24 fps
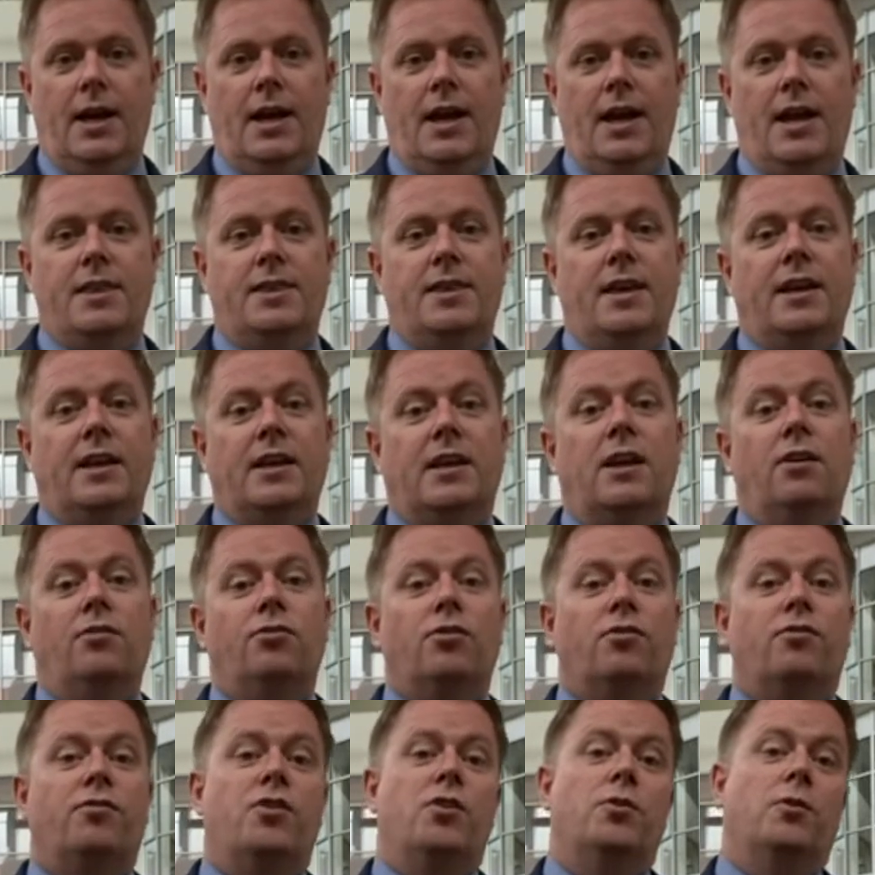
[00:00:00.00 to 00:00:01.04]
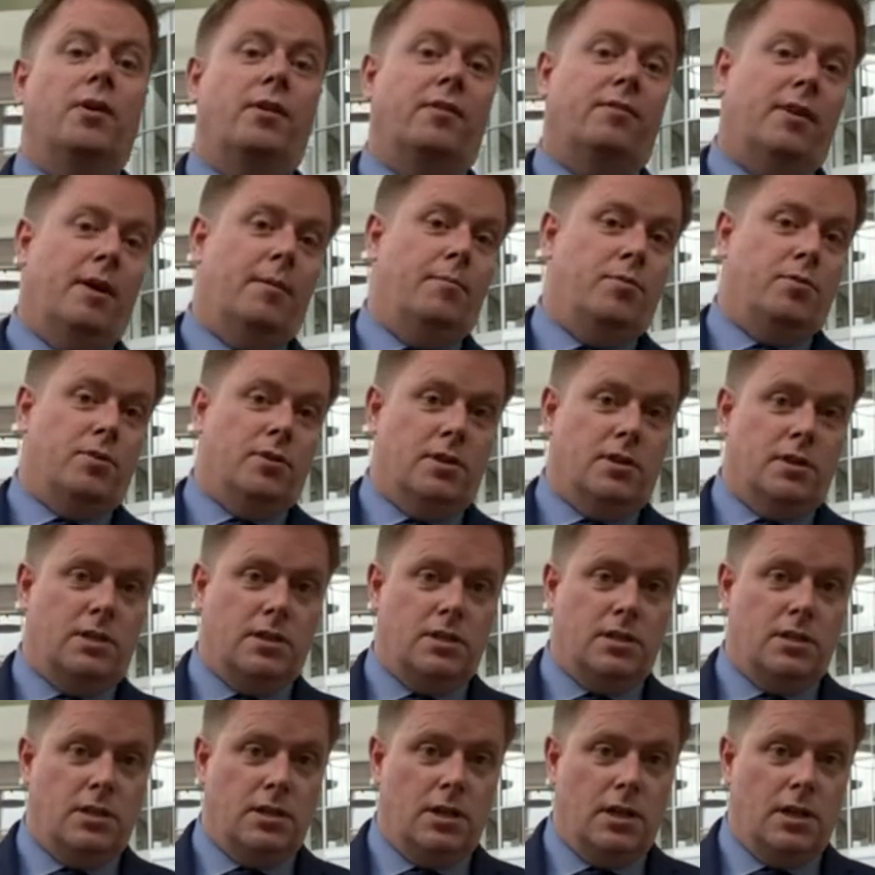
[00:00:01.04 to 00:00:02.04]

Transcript: It then gives a few exceptions,